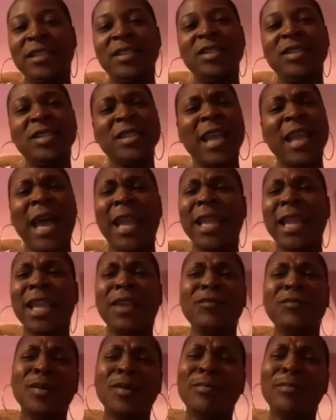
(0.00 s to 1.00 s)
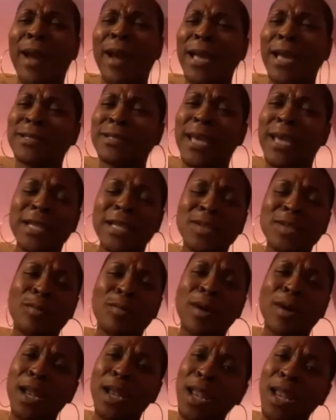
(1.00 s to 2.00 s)
to just kind of give you the brass tacks of
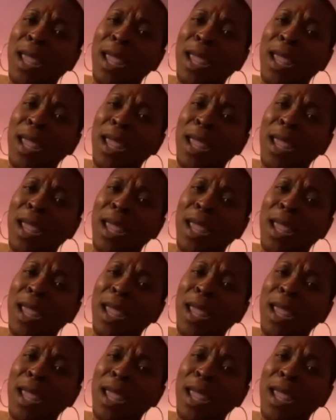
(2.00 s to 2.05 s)
what it